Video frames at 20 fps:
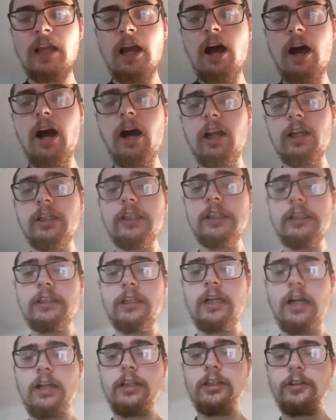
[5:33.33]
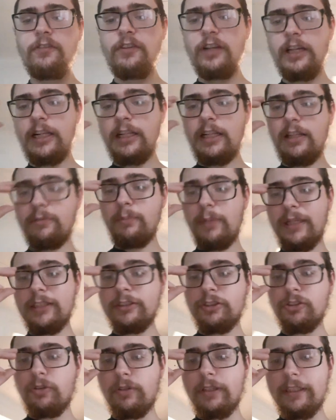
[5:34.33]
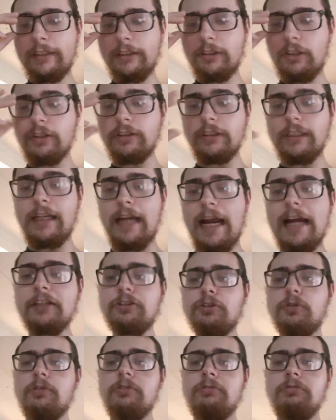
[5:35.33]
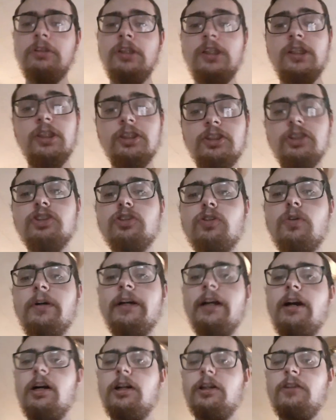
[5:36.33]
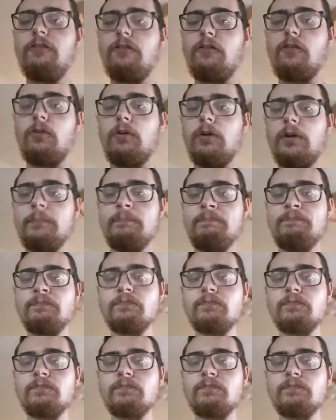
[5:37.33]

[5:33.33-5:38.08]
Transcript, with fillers: Other other thing I love about the story is there's an actual story arc for